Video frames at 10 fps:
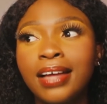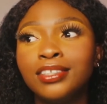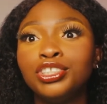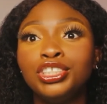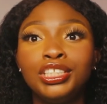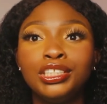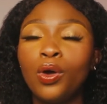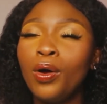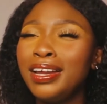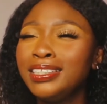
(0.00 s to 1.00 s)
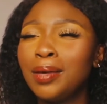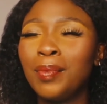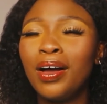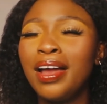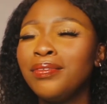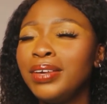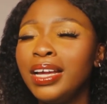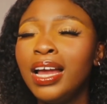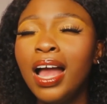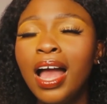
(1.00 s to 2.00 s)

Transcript: And she's honest about everything.